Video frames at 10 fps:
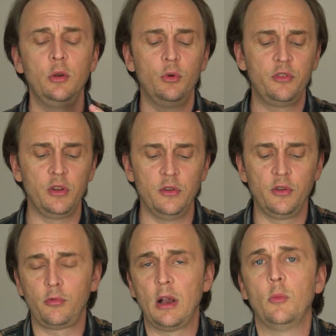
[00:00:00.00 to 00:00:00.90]
within
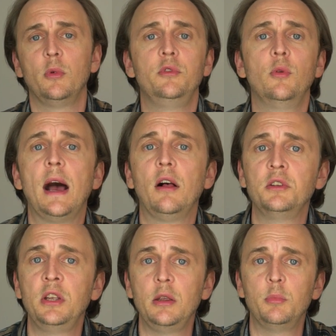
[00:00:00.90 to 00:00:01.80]
this realm of
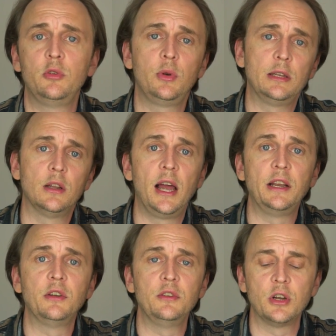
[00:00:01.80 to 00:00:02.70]
duality between
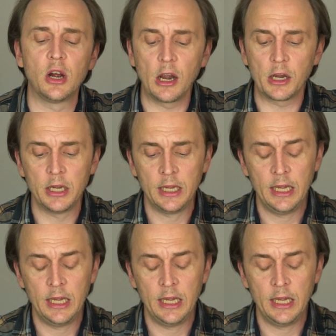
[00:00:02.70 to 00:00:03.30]
light and dark.